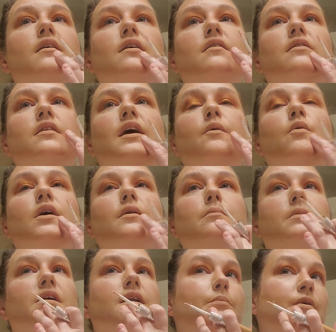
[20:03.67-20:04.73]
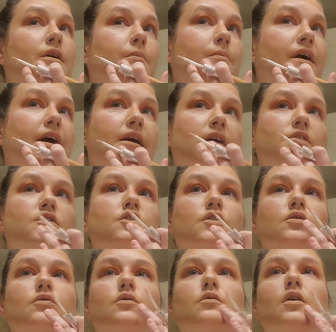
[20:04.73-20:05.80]
they wanted me to put it back
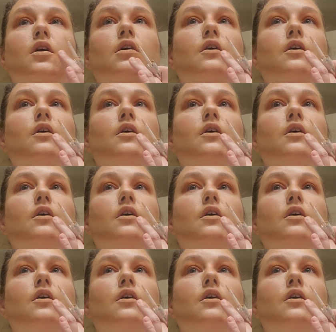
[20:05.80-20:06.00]
into